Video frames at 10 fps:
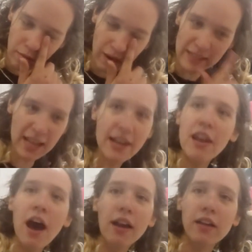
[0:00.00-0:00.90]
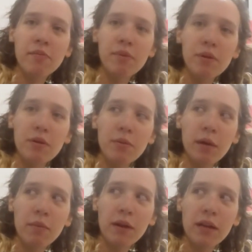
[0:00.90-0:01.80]
Why does that not compute in
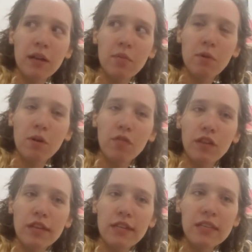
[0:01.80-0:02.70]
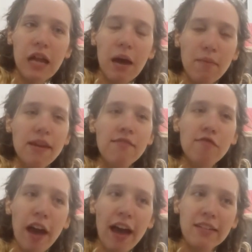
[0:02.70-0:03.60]
my brain anymore? Fleet does not mean
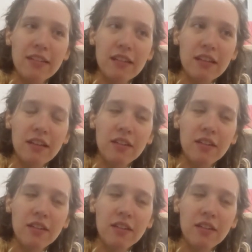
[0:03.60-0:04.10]
fast.